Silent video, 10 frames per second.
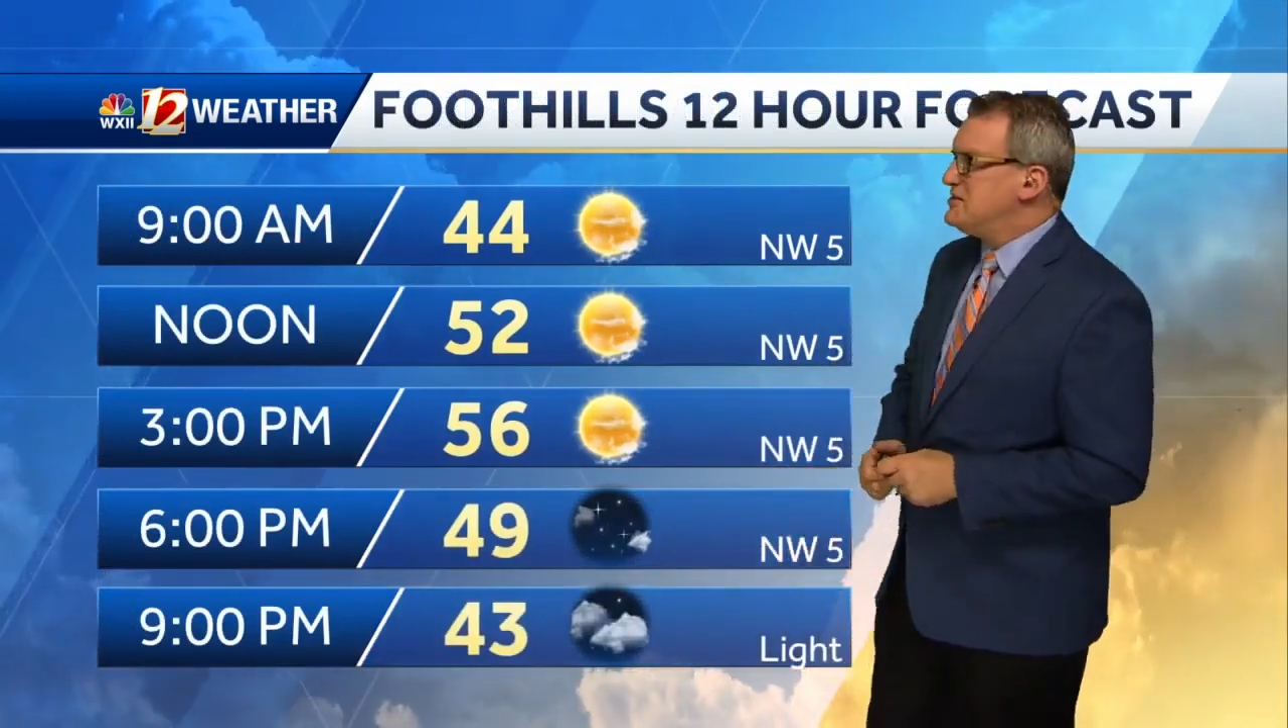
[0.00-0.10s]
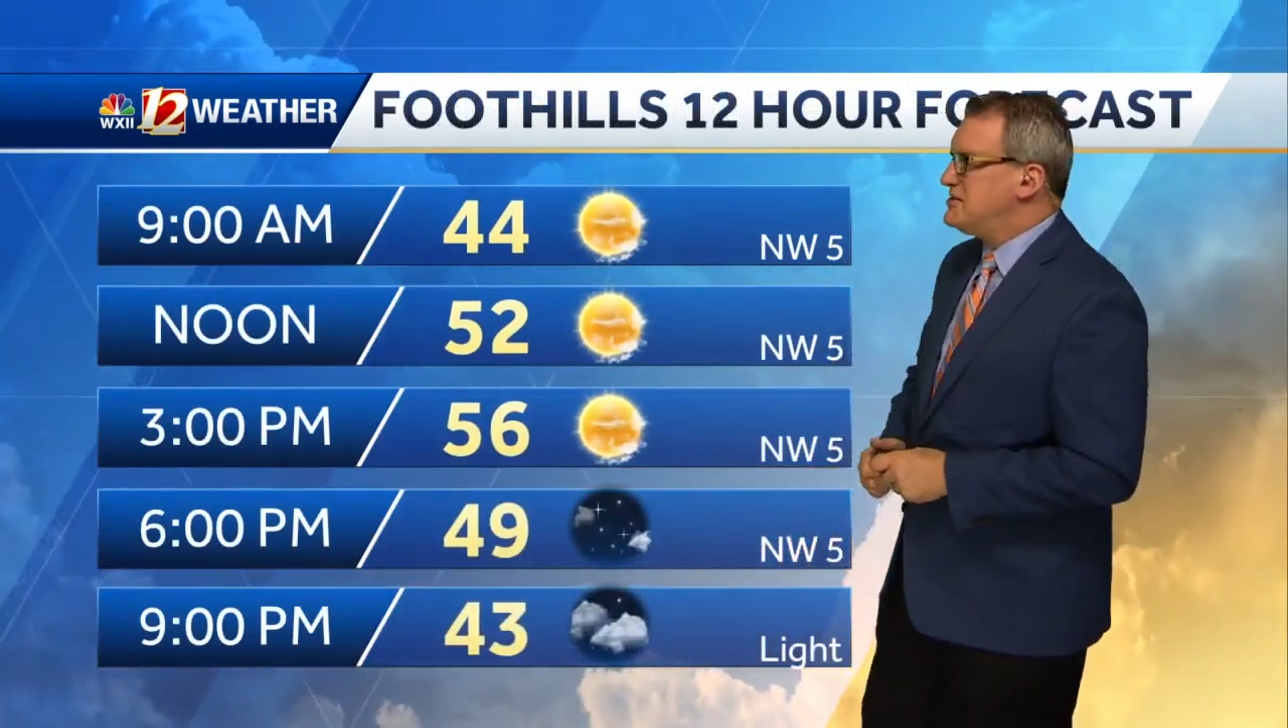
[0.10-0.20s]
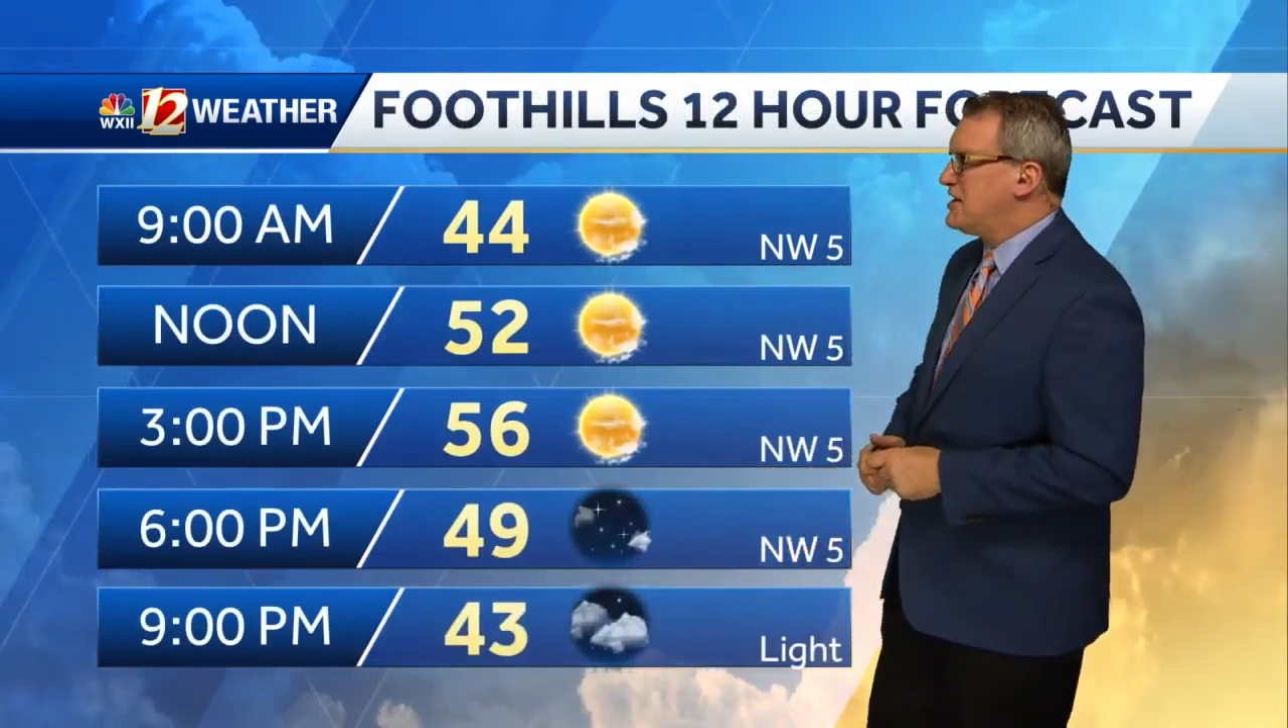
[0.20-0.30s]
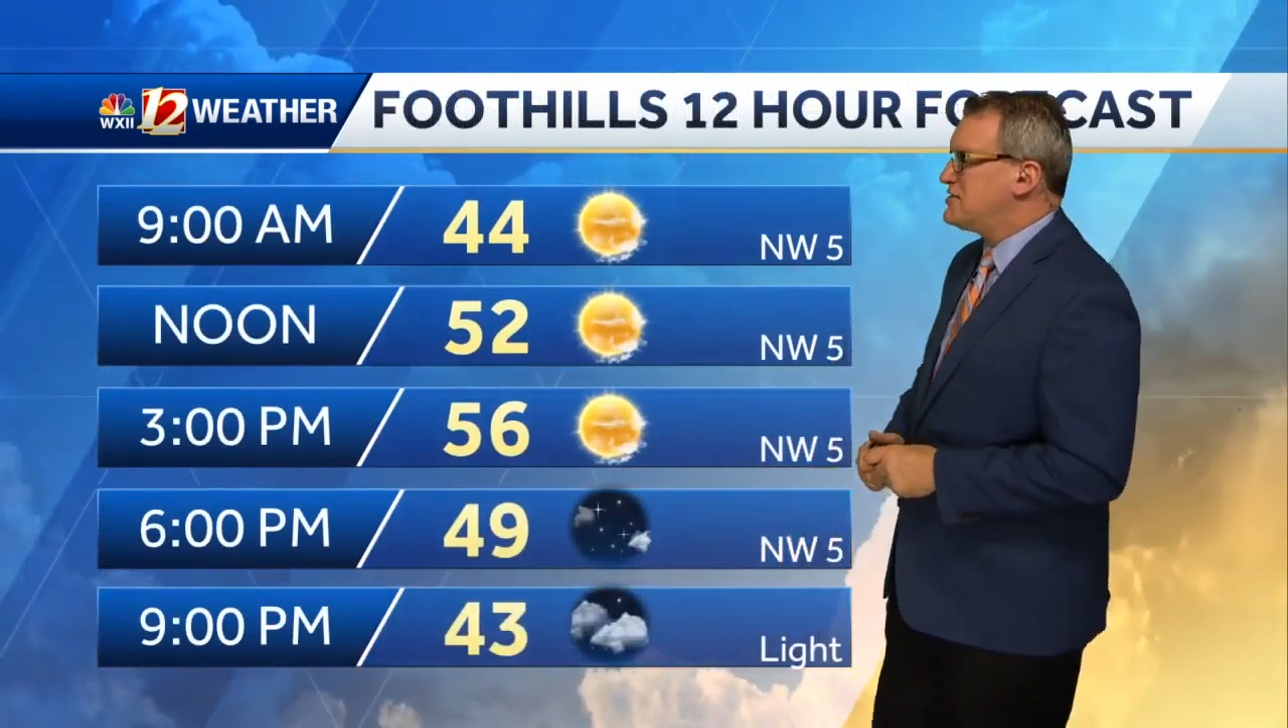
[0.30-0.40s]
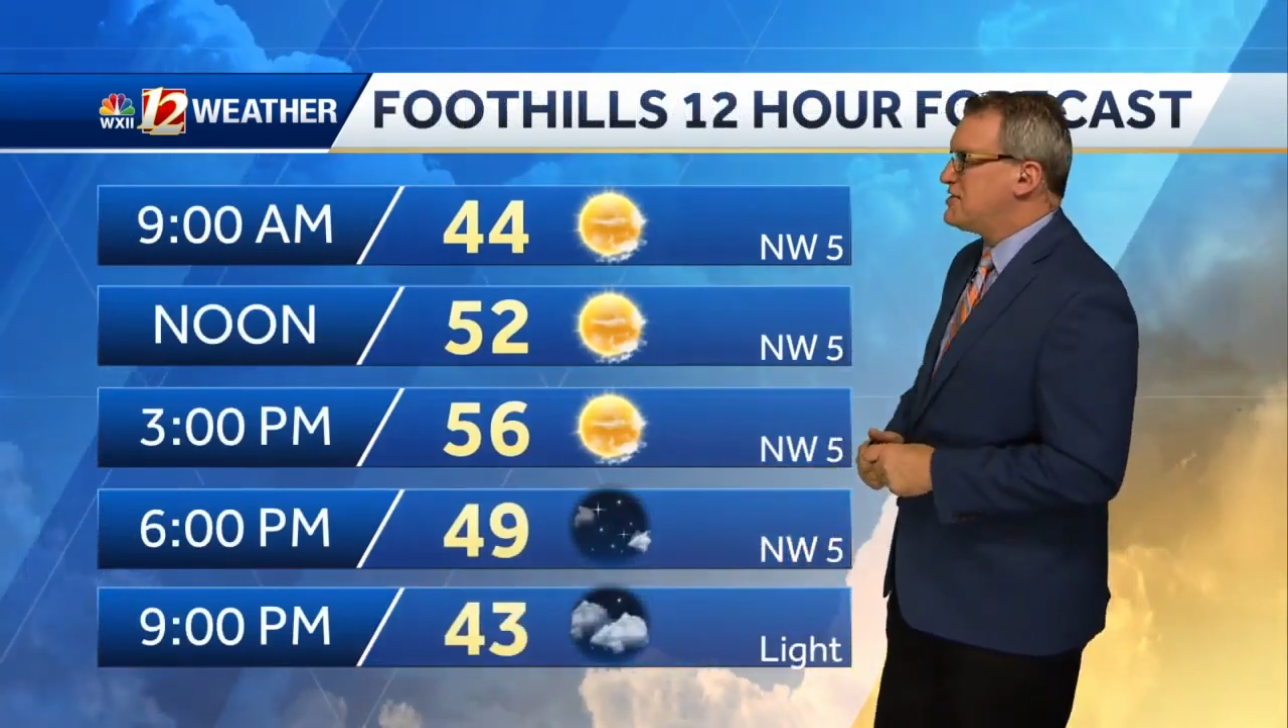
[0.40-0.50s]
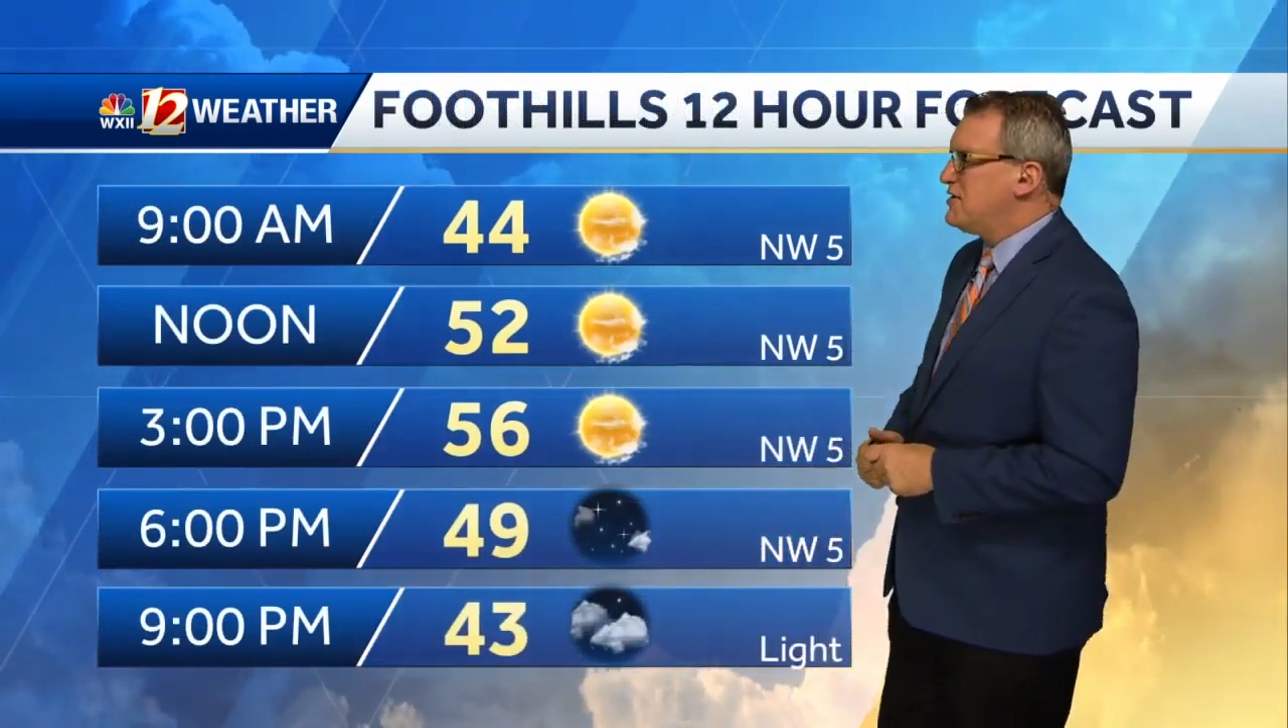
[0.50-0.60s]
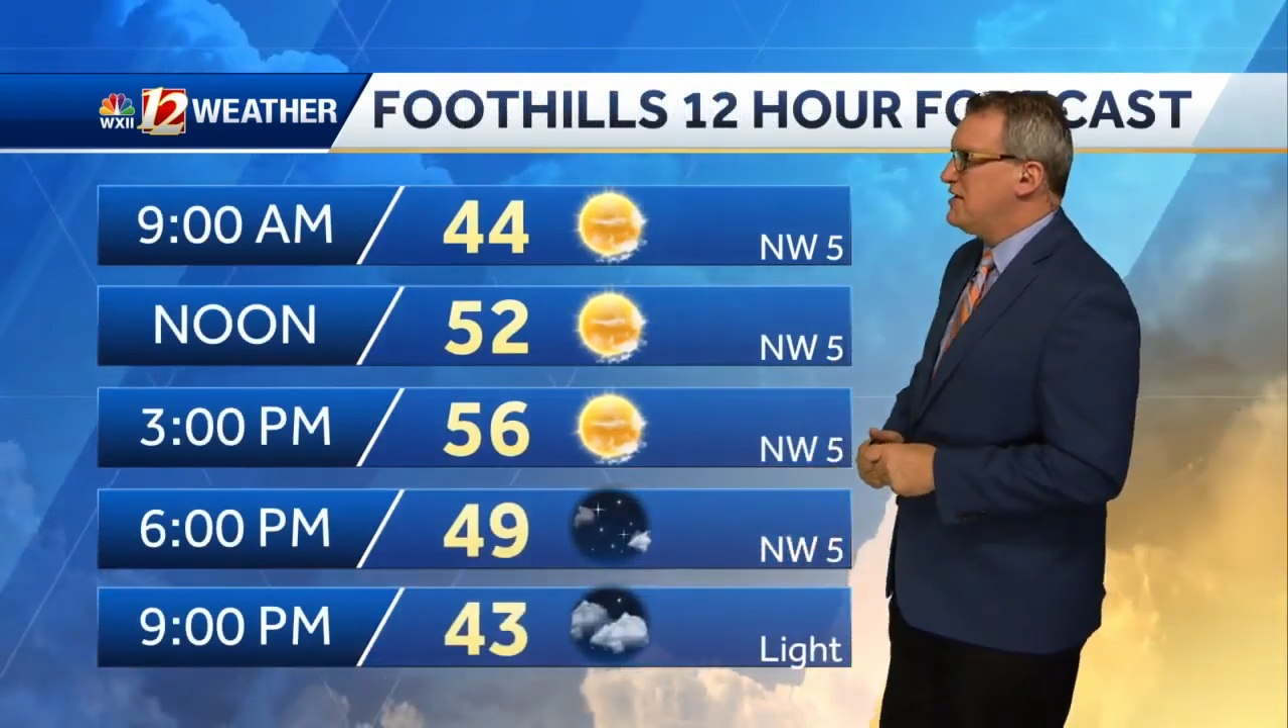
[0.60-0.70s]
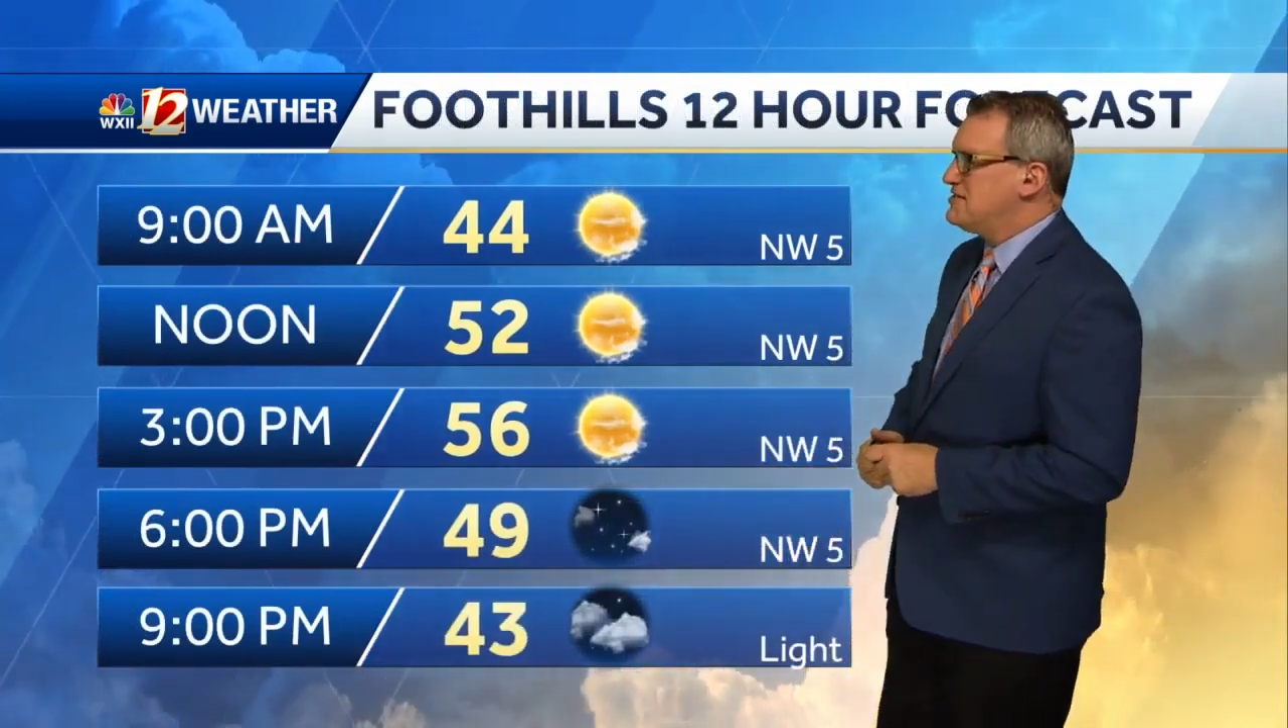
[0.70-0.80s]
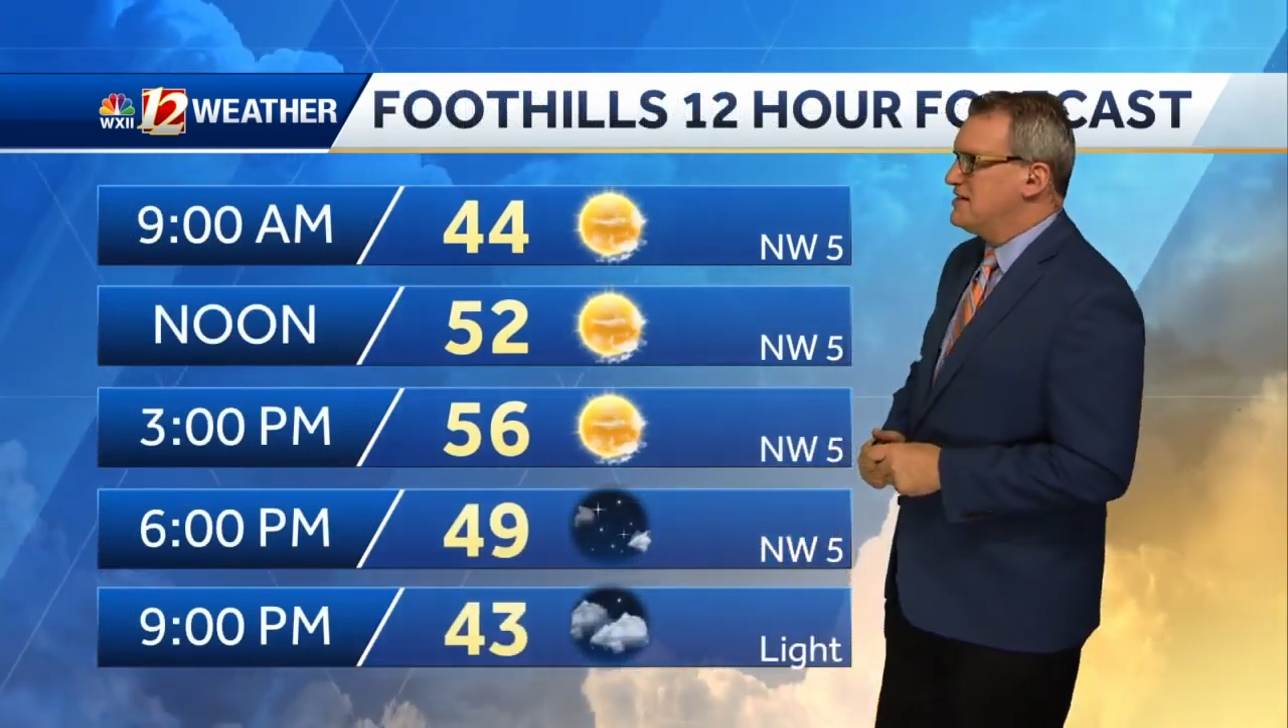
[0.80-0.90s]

6:30